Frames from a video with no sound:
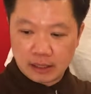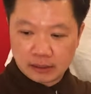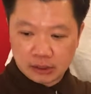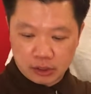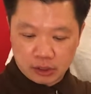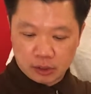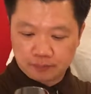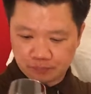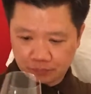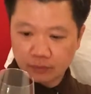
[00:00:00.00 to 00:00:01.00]

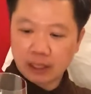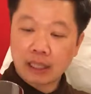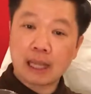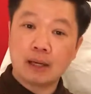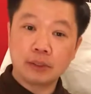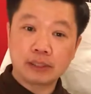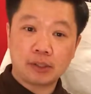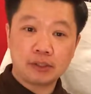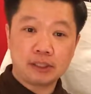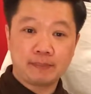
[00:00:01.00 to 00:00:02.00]
So I will
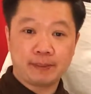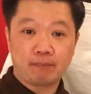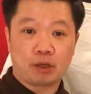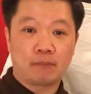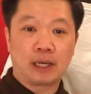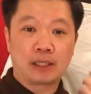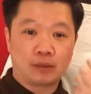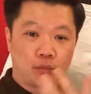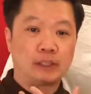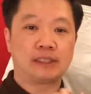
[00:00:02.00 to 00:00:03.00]
tell you a little bit more about
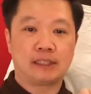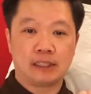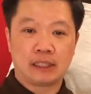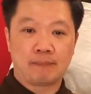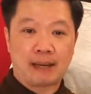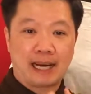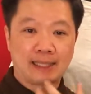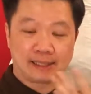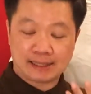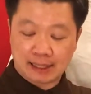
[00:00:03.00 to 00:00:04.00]
it once the
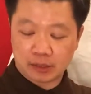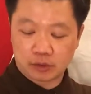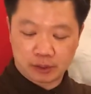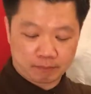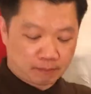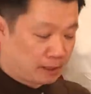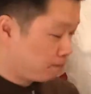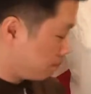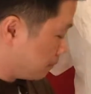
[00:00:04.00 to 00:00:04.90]
palate settle in my